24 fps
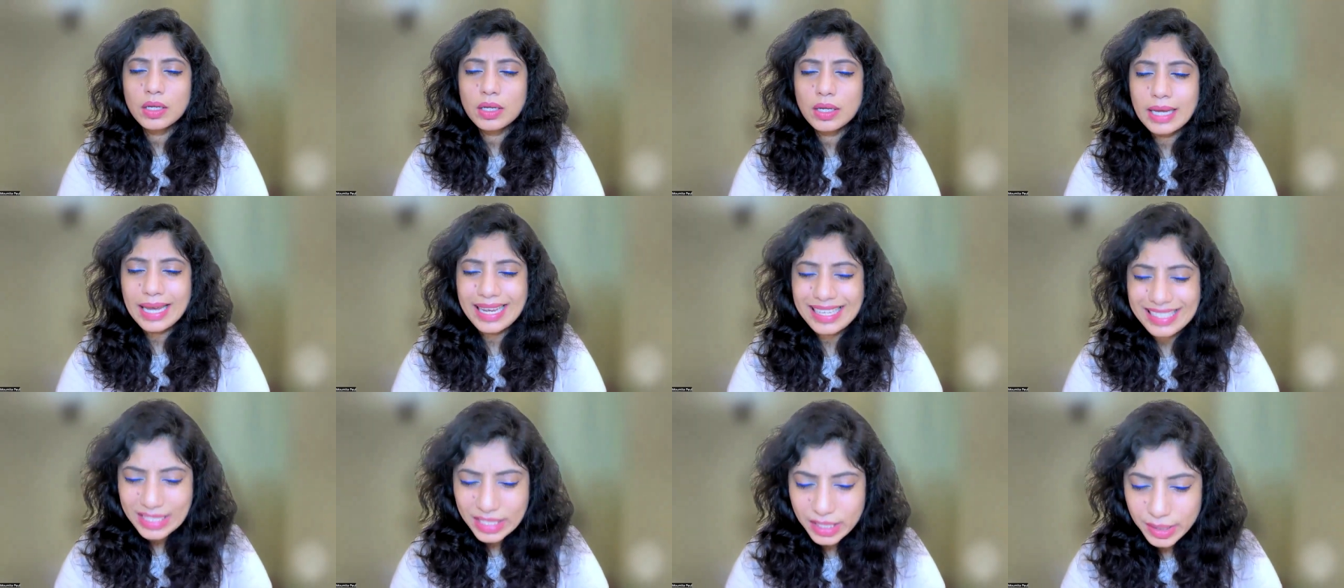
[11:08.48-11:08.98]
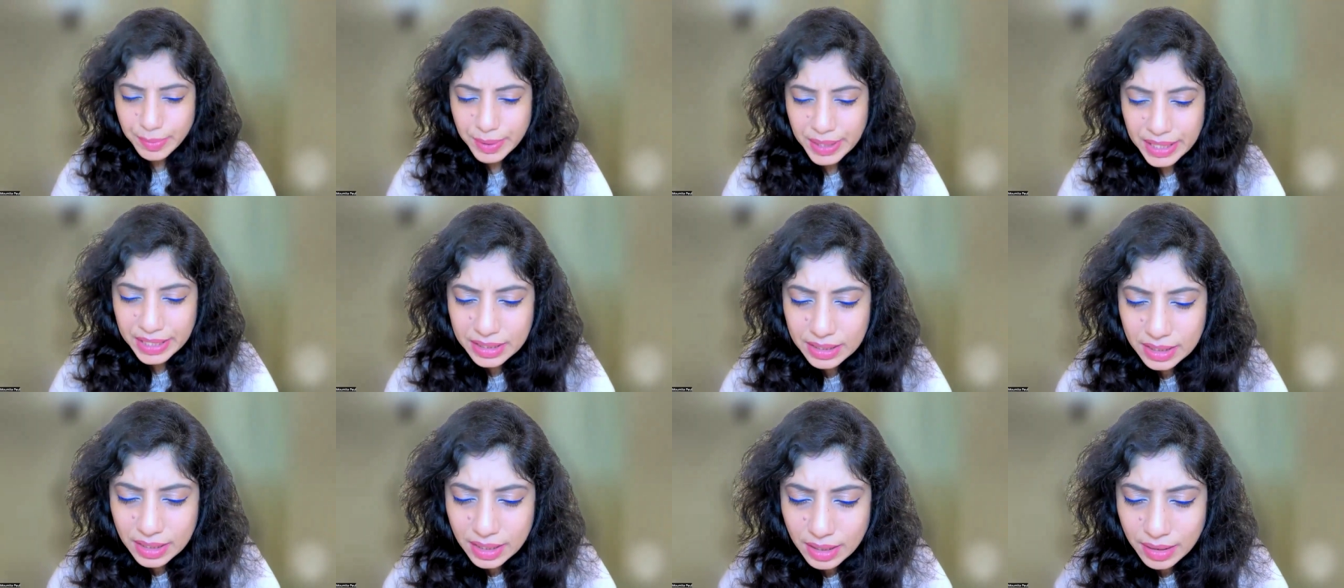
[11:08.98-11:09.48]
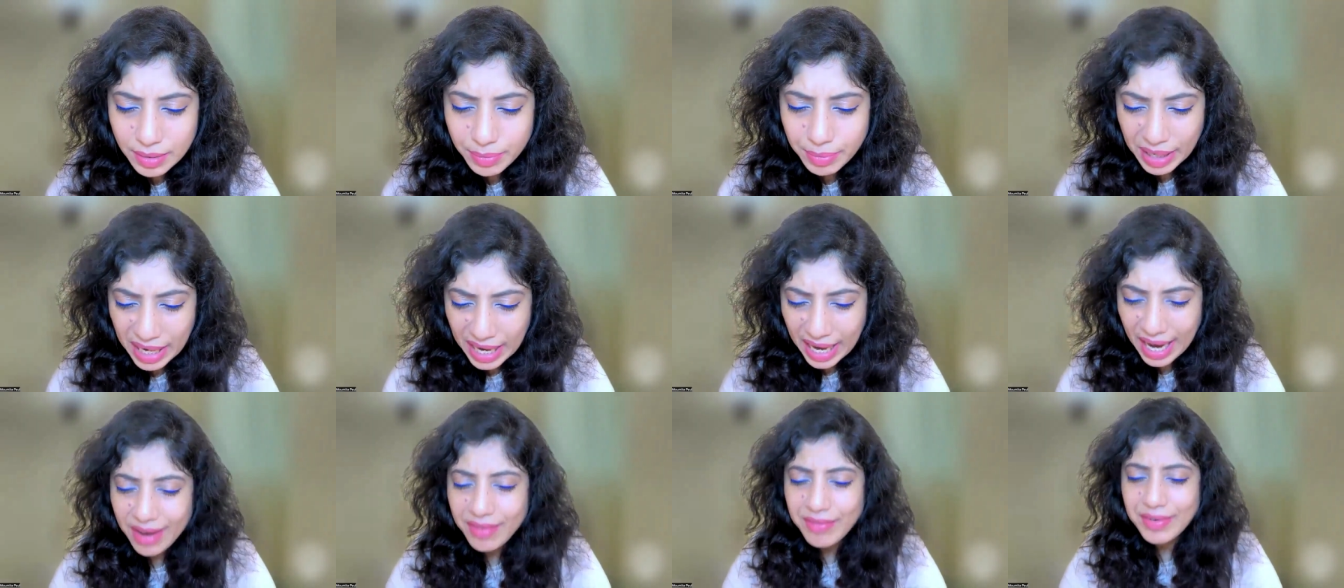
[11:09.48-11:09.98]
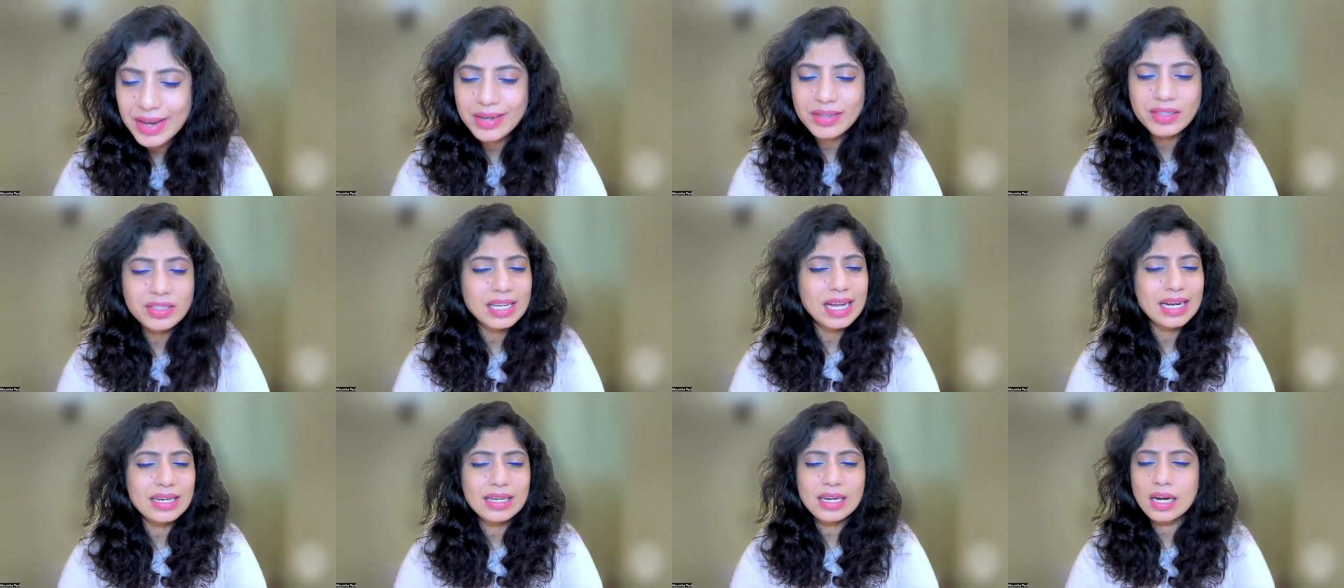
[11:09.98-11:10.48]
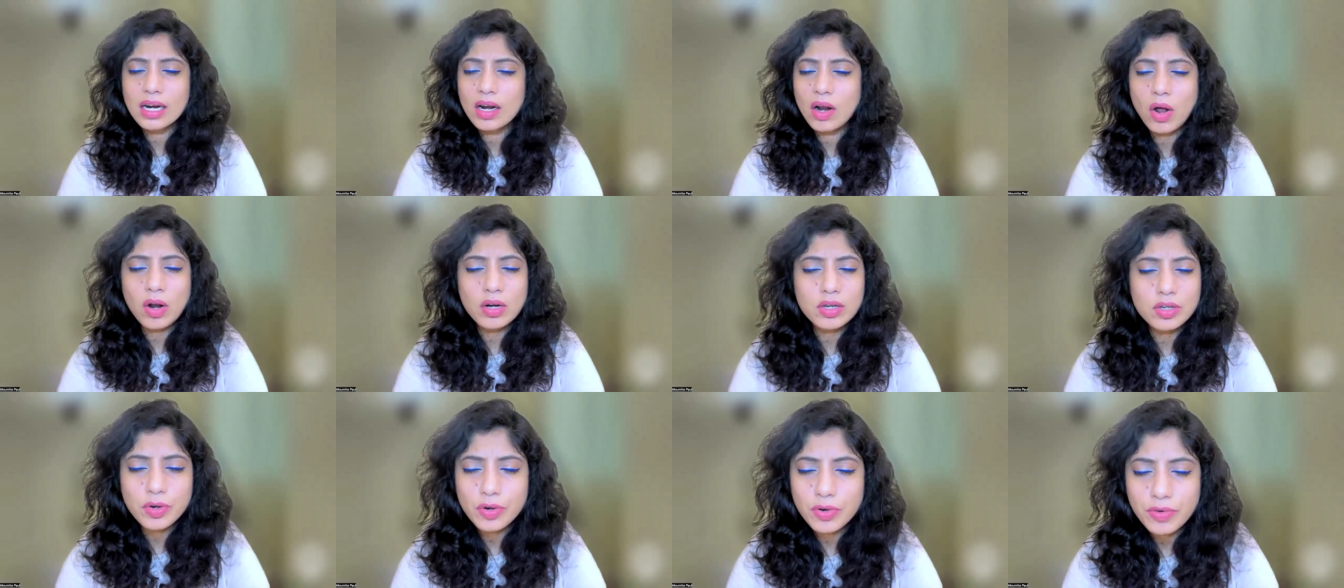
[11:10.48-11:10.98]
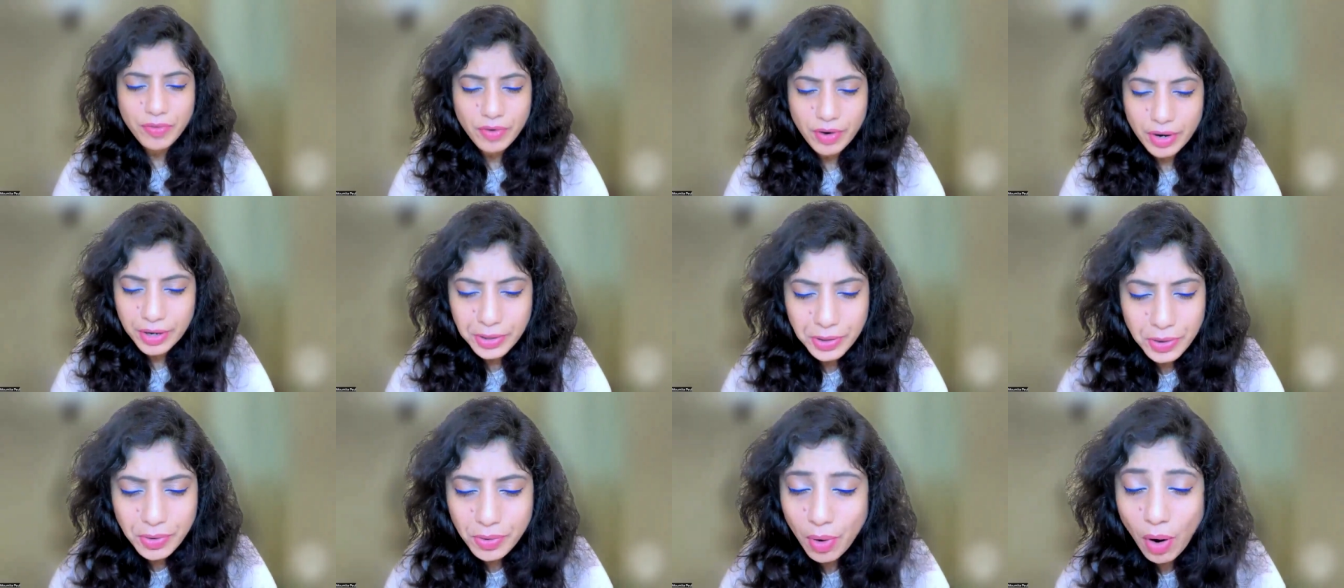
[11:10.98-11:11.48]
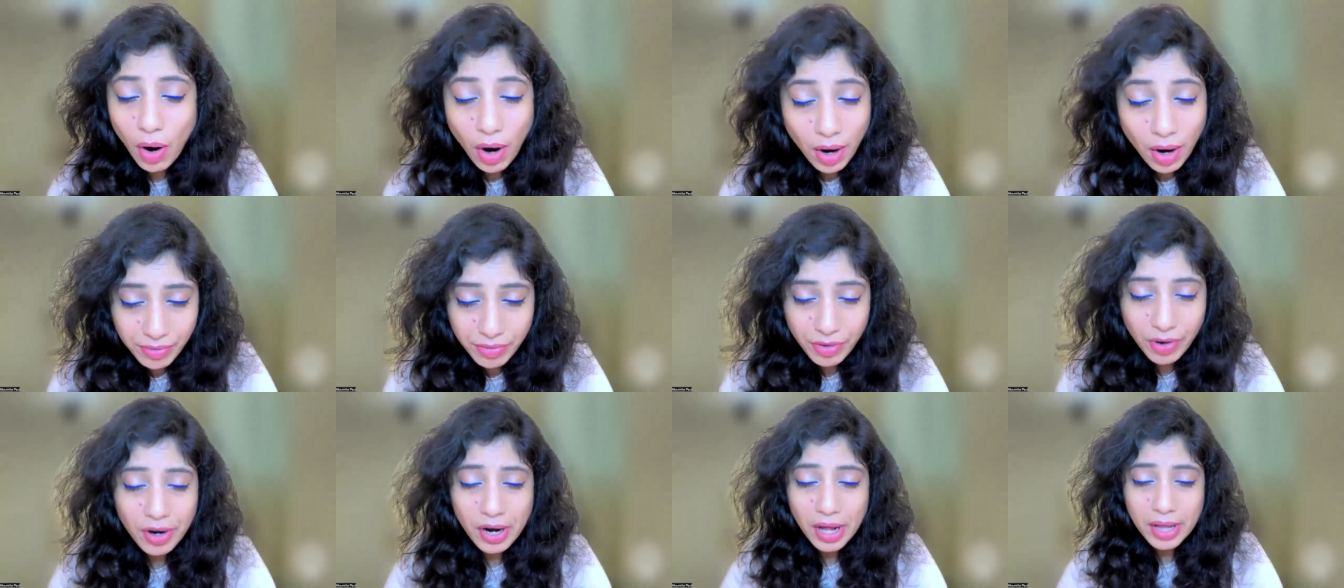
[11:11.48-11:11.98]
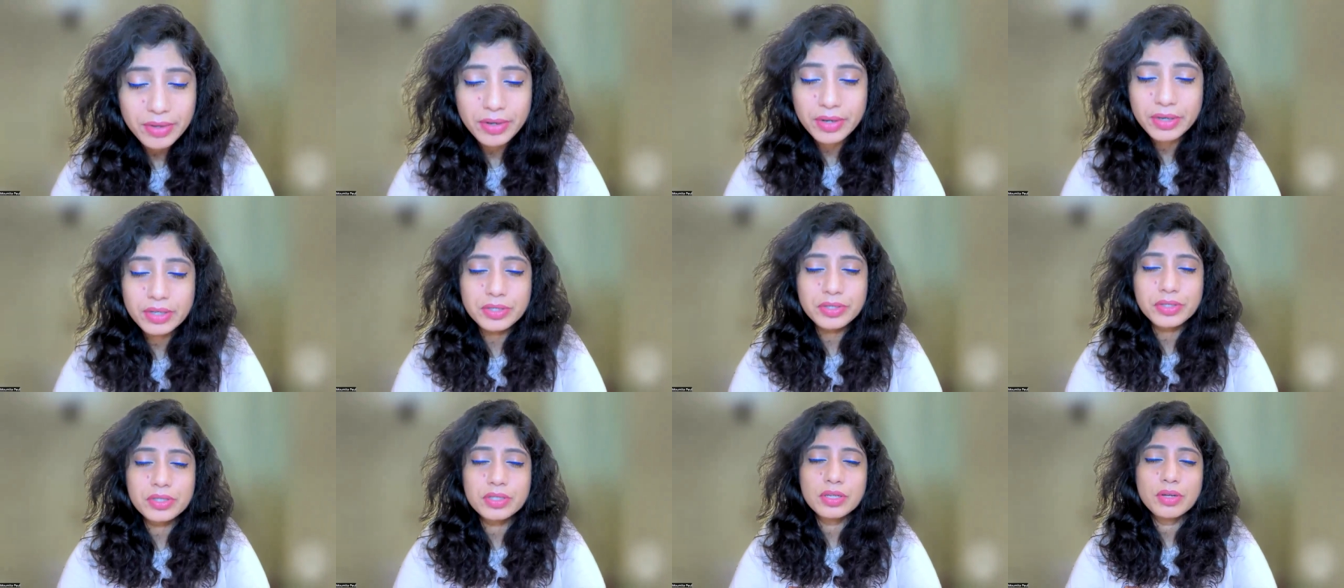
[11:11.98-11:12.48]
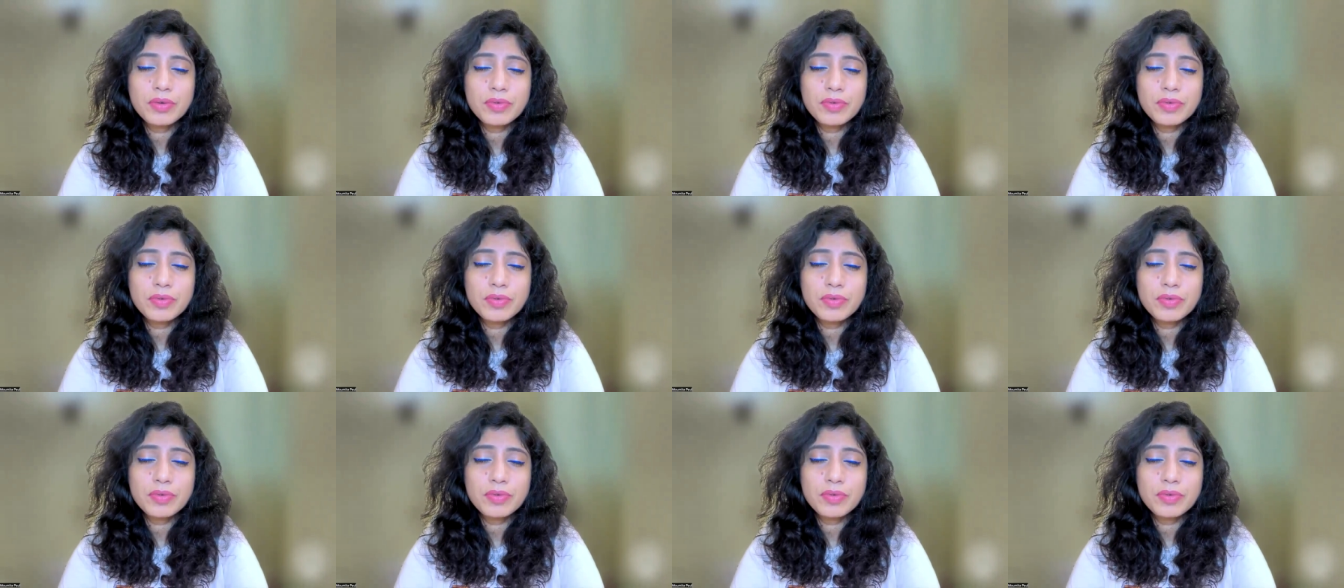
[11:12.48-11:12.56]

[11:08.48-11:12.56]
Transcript: exhibit behaviors that are not good for you or for others,